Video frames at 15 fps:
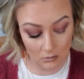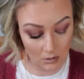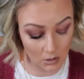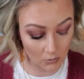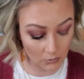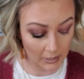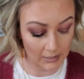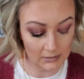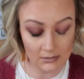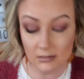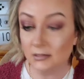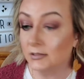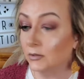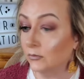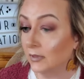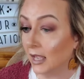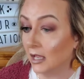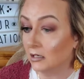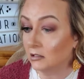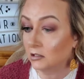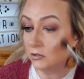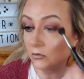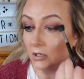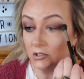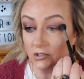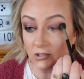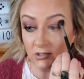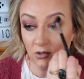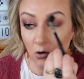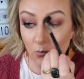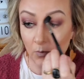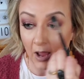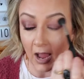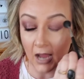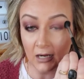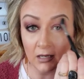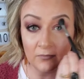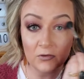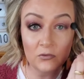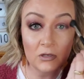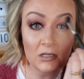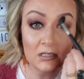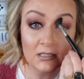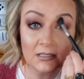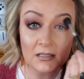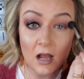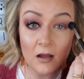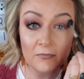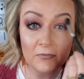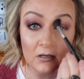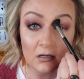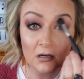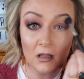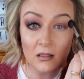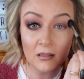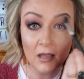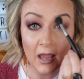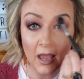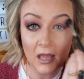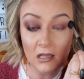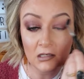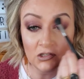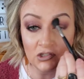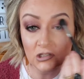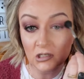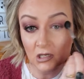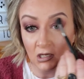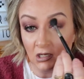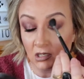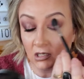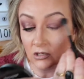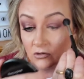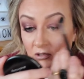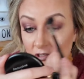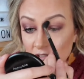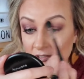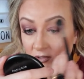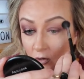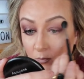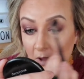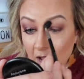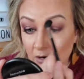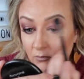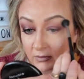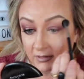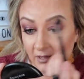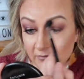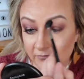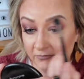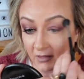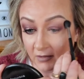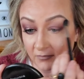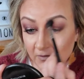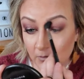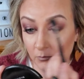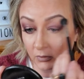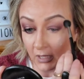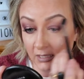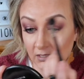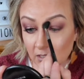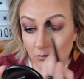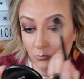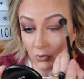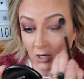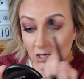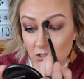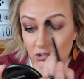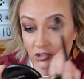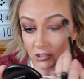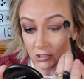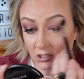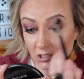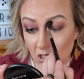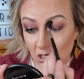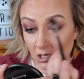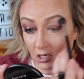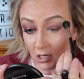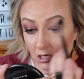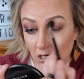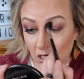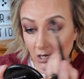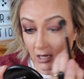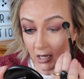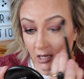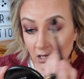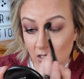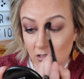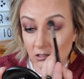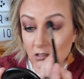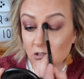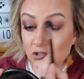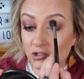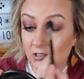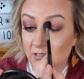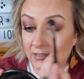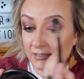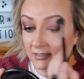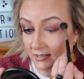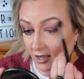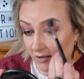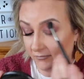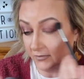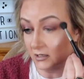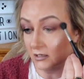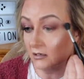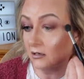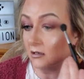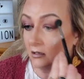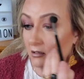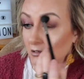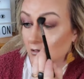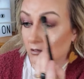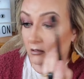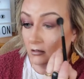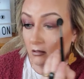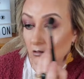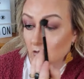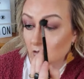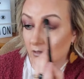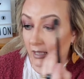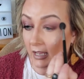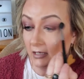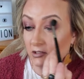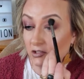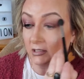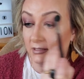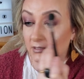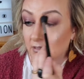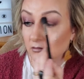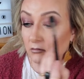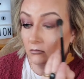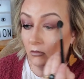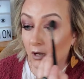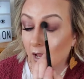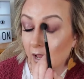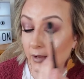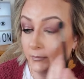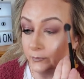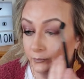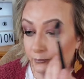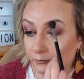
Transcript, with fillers: All right, so then you can just go back if you need to soften the edge. You can just go back with that fluffy blending brush and just soften the edges, okay?